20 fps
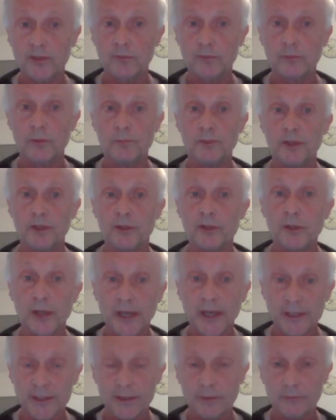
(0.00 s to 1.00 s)
will be a
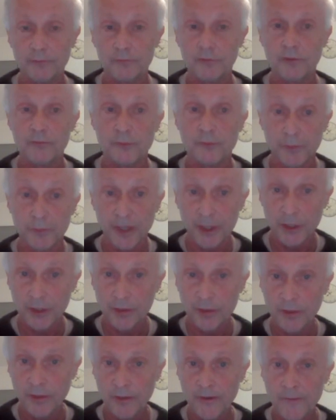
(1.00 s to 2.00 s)
collective
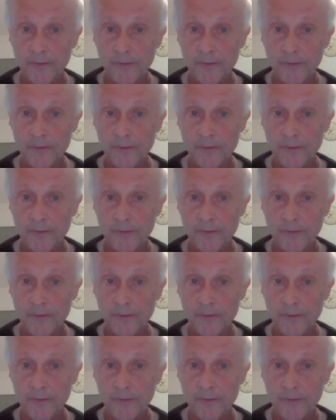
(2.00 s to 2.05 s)
information.